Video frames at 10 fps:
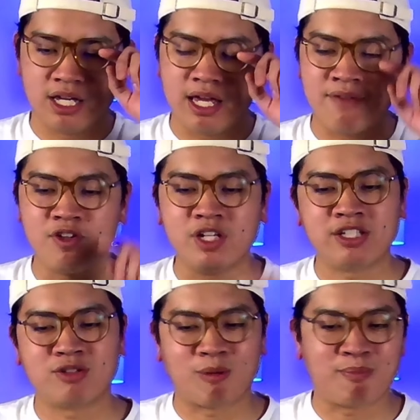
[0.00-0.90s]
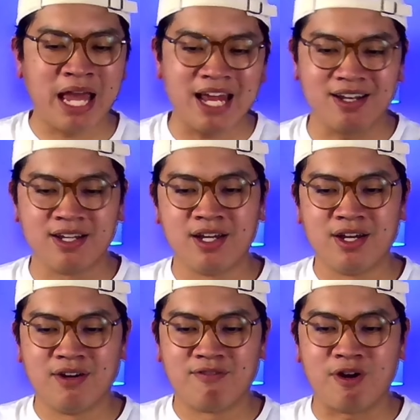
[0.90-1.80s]
If you need to repent
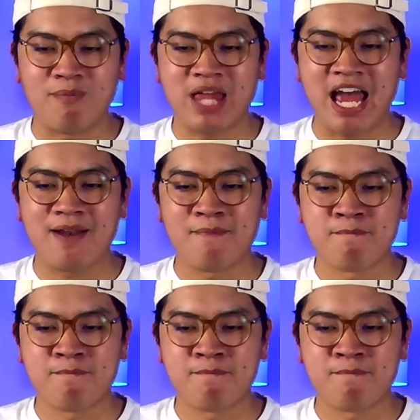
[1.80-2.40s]
from that